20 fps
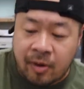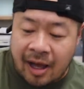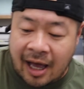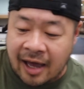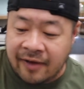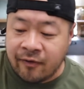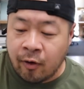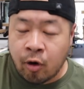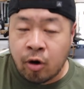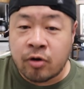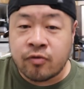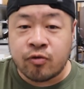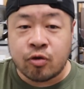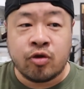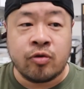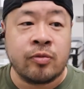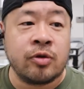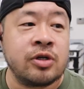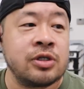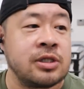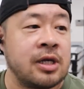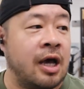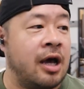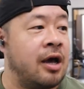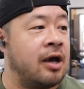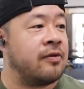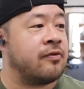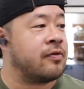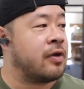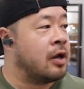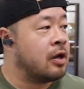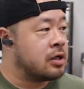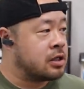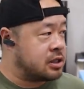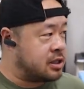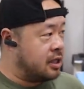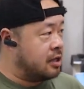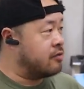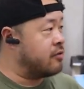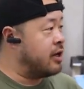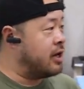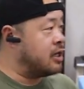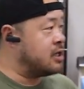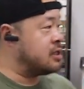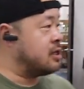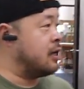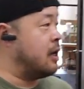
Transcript: I've heard rumors of stingrays